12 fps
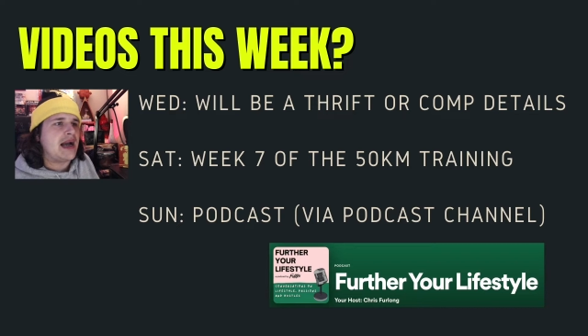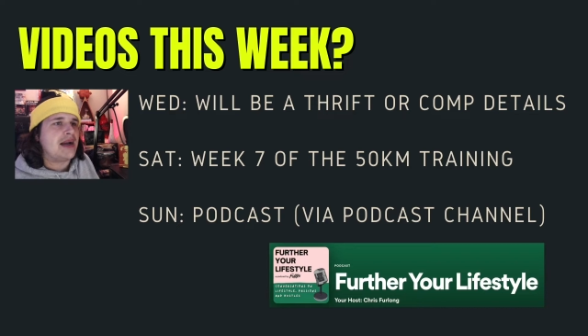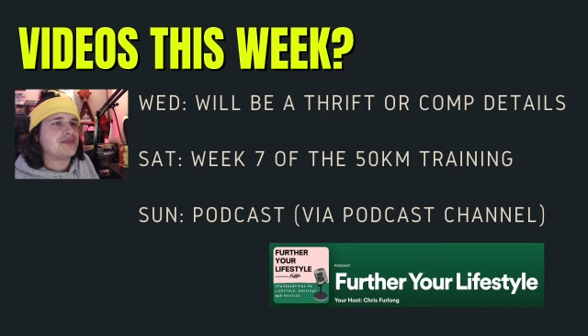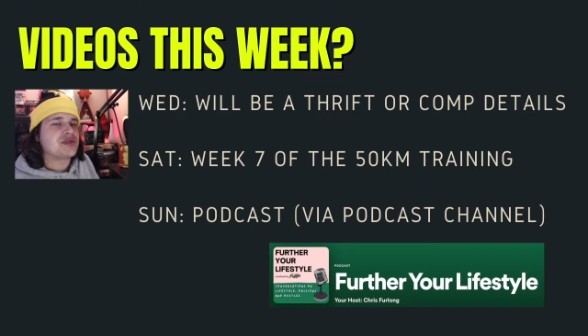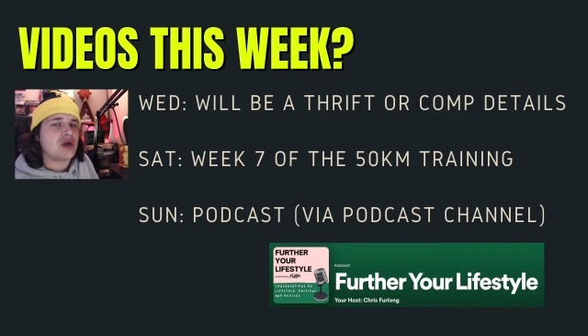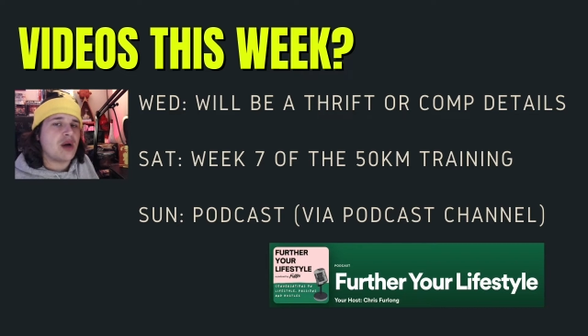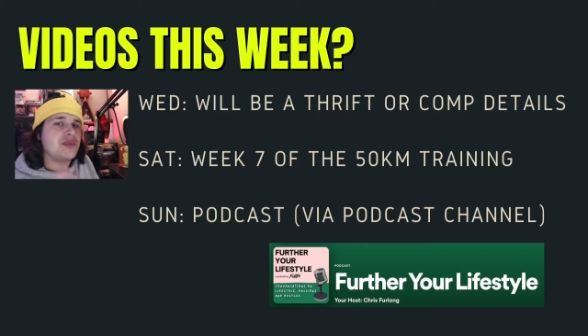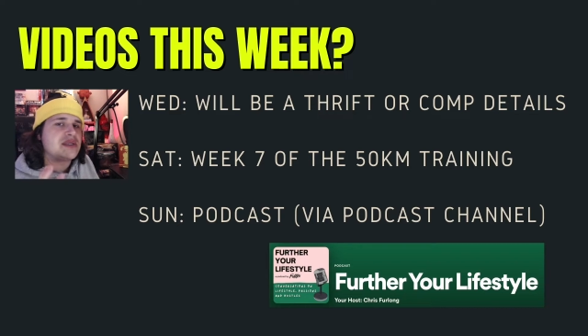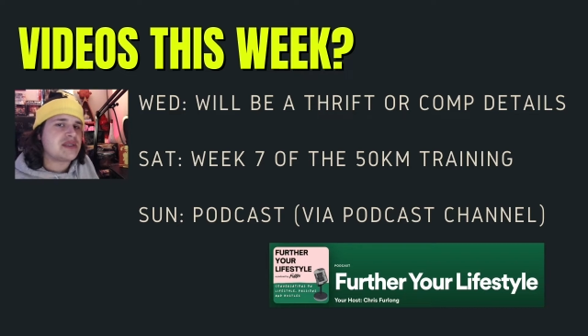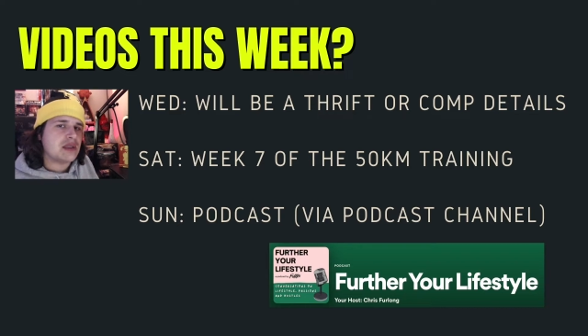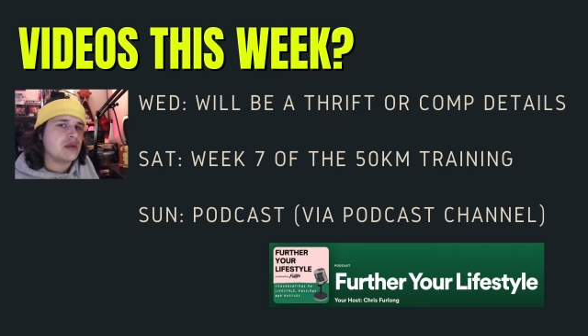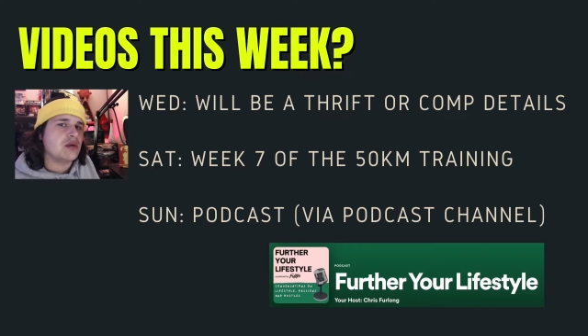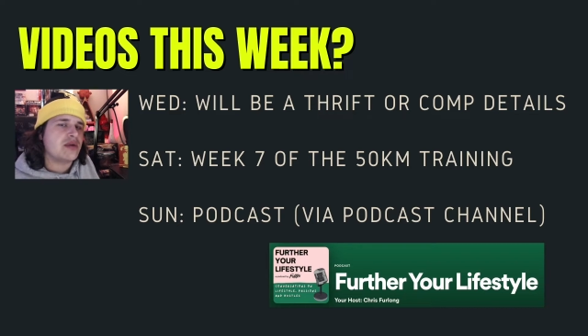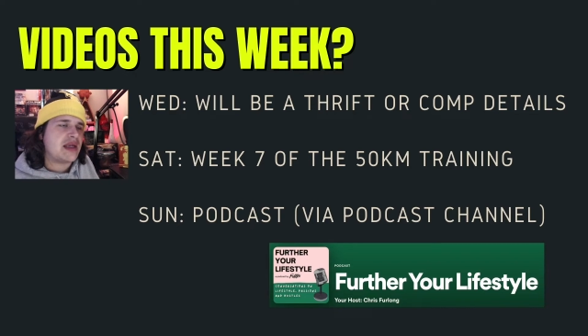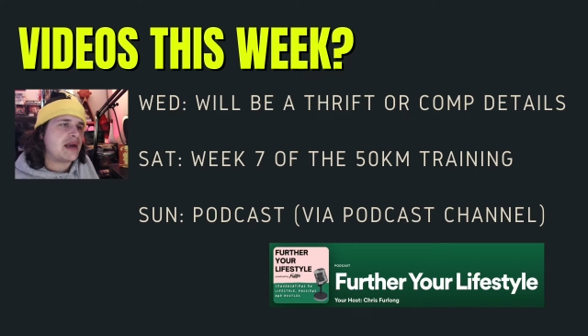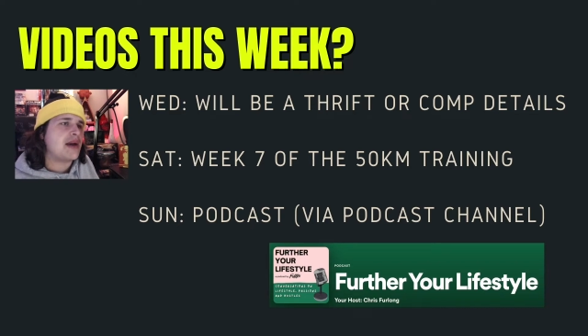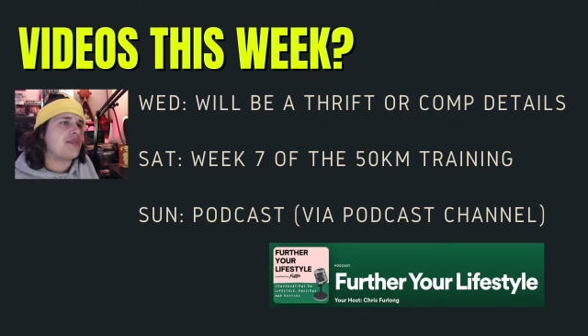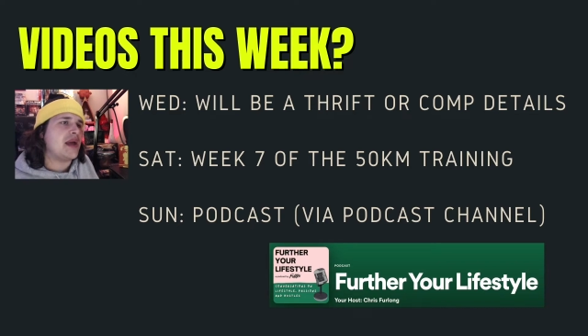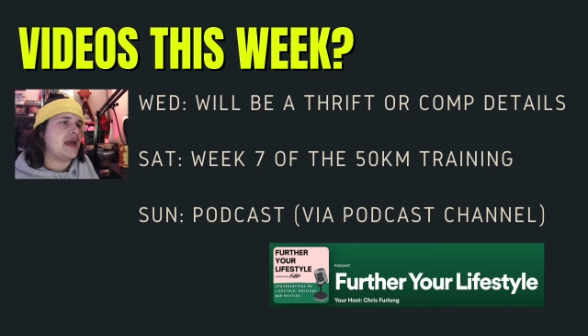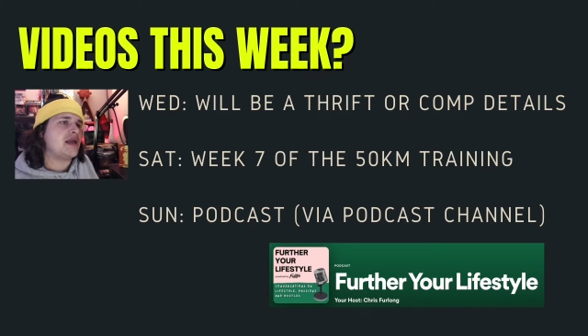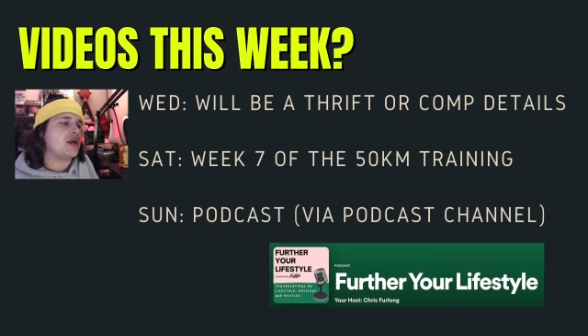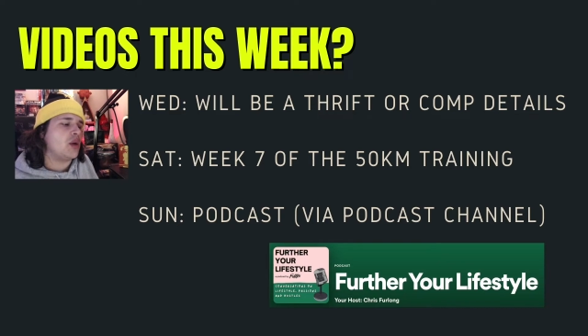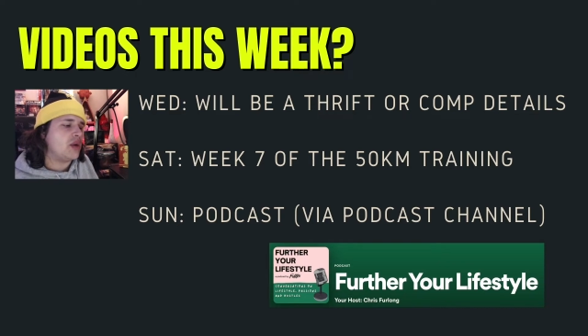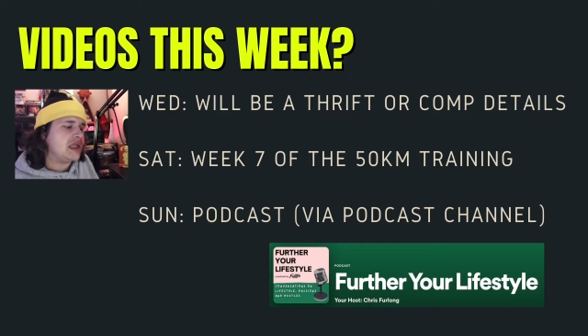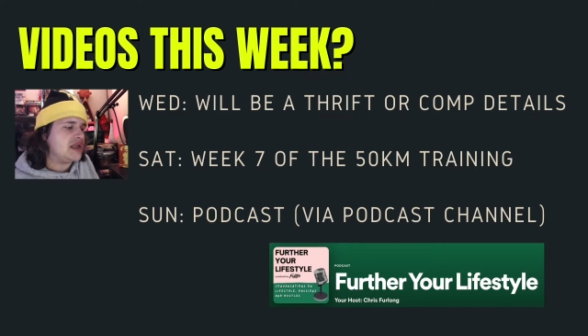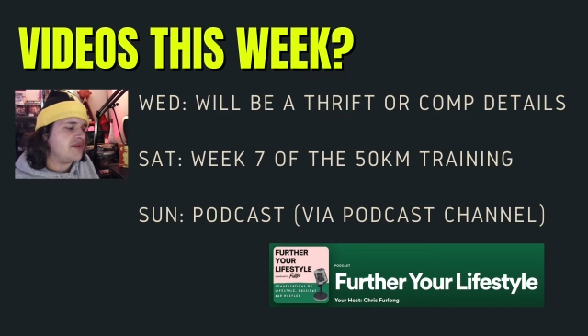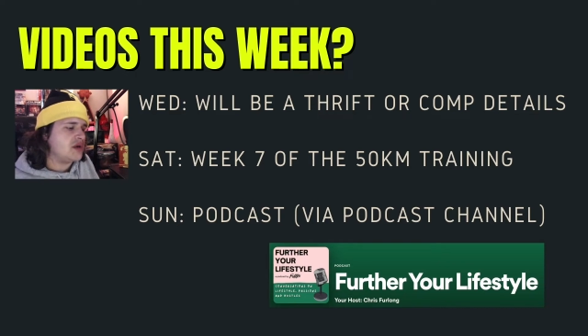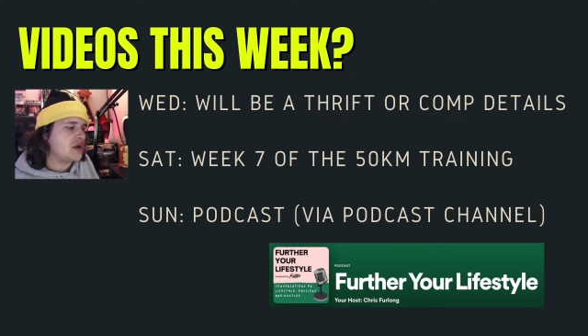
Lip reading: So I'll be setting all that up, and I want to give you